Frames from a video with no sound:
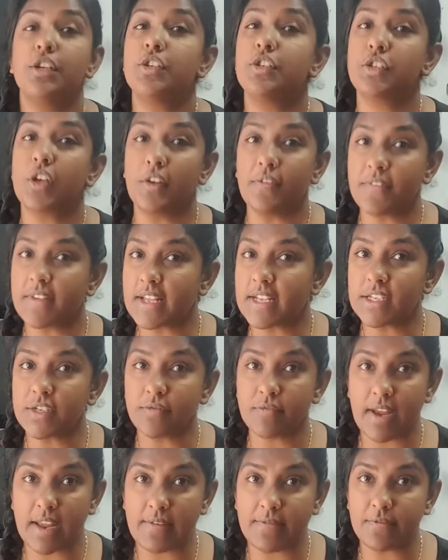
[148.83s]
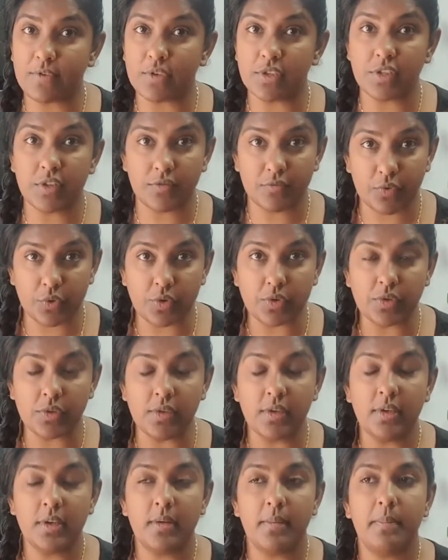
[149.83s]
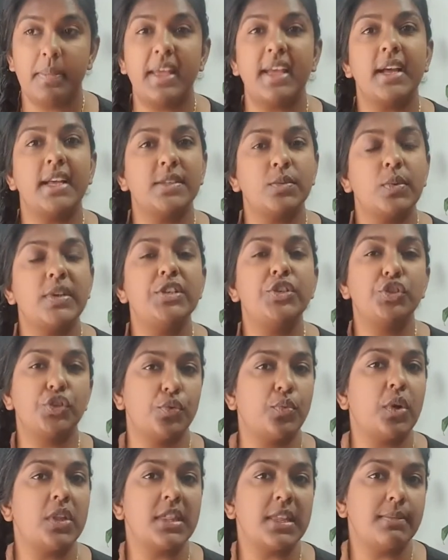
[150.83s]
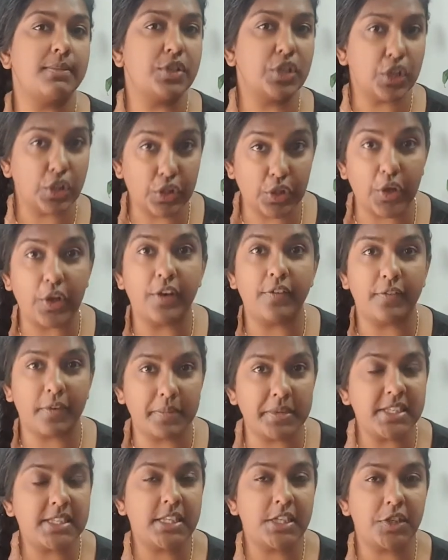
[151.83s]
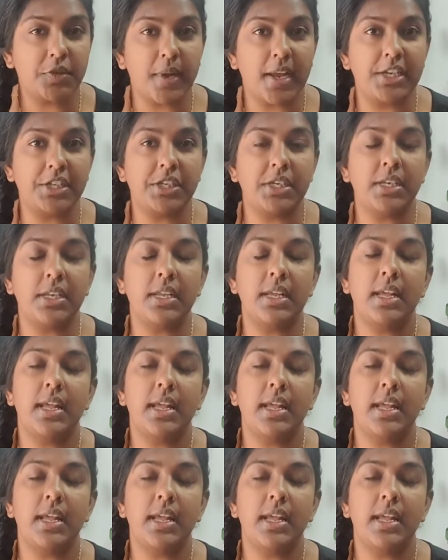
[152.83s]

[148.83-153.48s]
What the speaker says: Don't forget to reinforce the rule, because we do want them to learn from this situation,